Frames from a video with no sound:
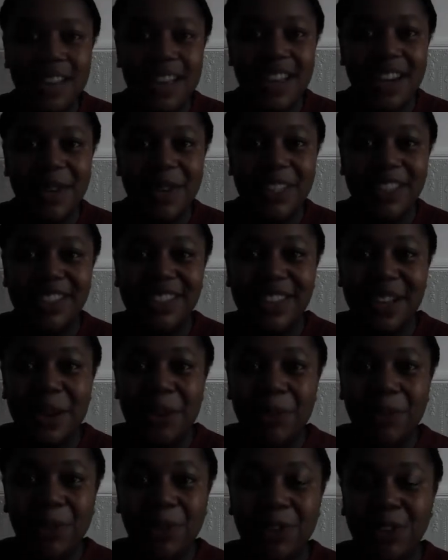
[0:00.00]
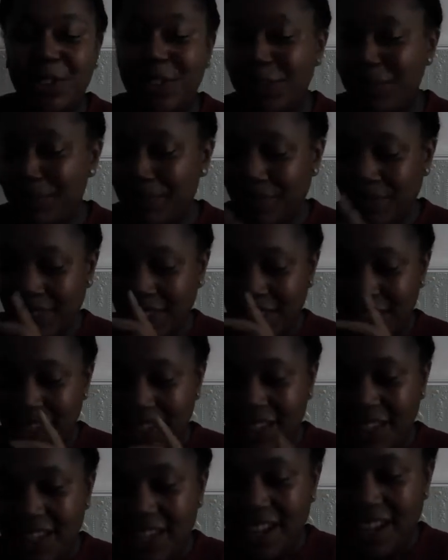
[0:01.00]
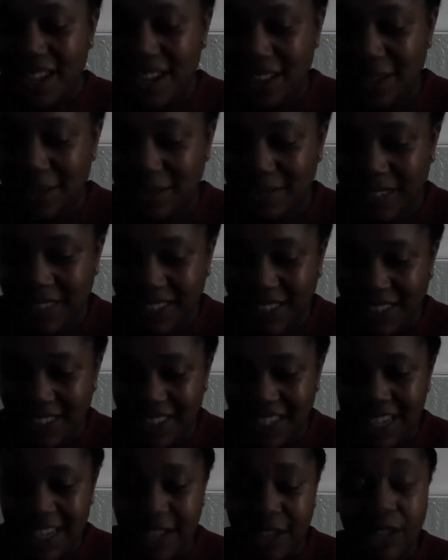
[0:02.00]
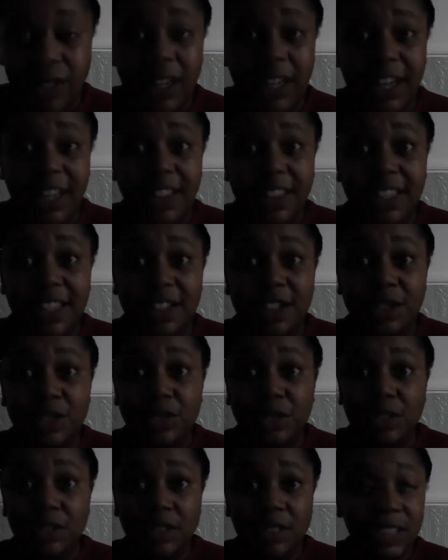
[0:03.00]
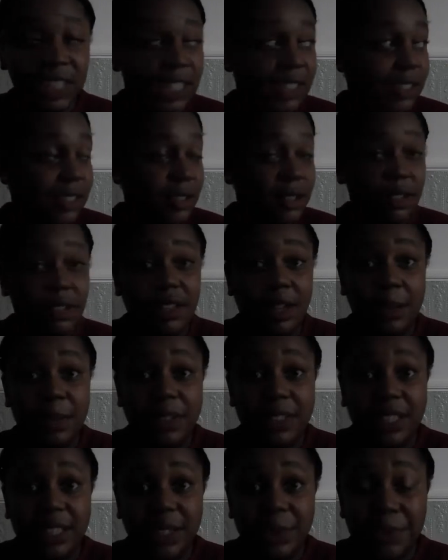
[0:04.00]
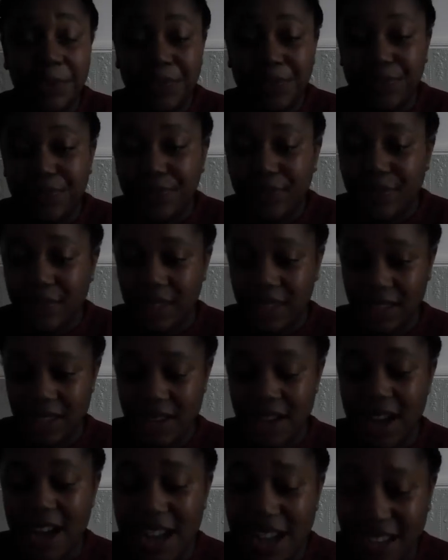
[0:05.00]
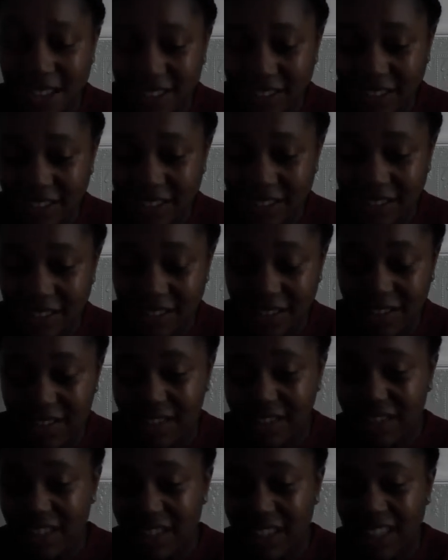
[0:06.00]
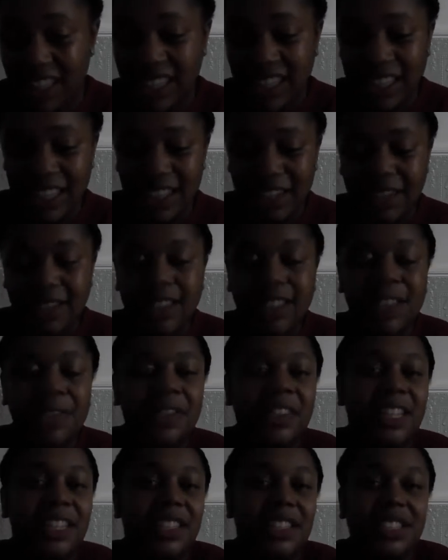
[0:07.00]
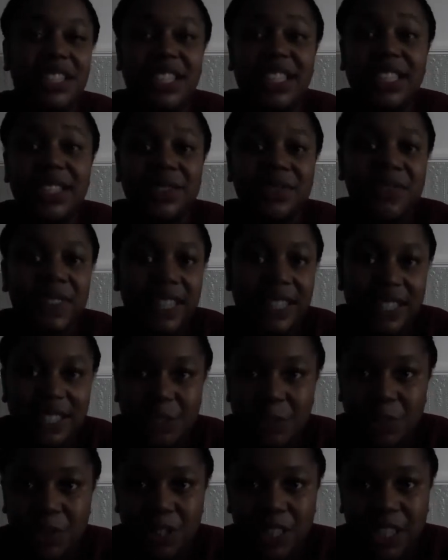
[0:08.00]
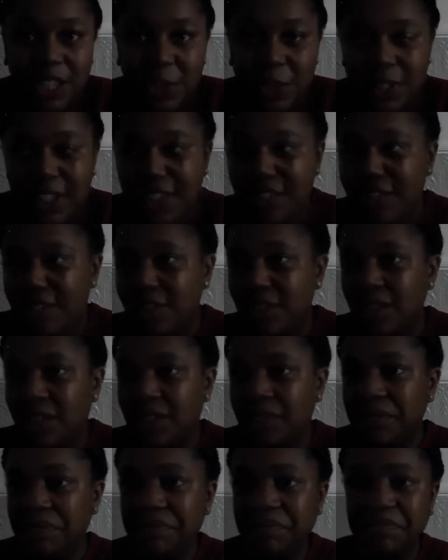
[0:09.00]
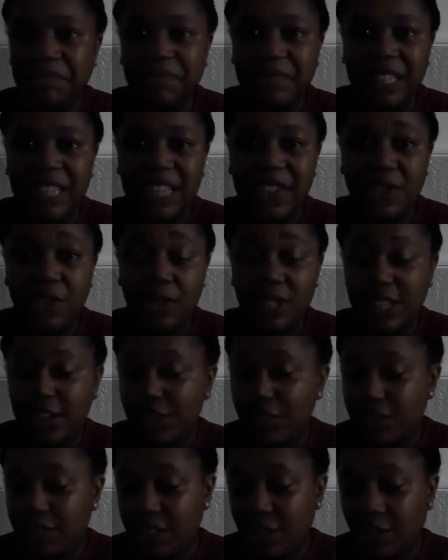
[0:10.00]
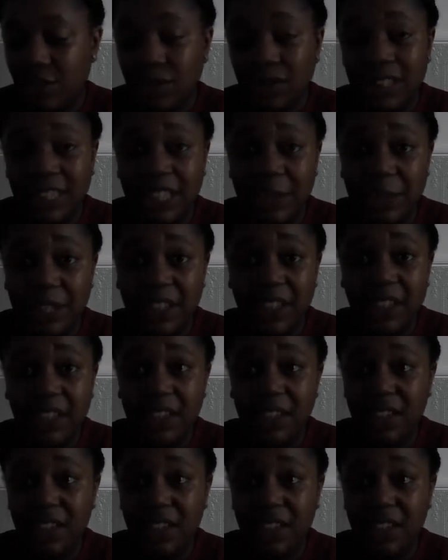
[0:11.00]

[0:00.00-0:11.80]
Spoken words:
anyways, moving on. Yeah, so I like that it's strong. It's a good cup of tea, and given that tea is flexible anyway, so if you like your tea strong like me,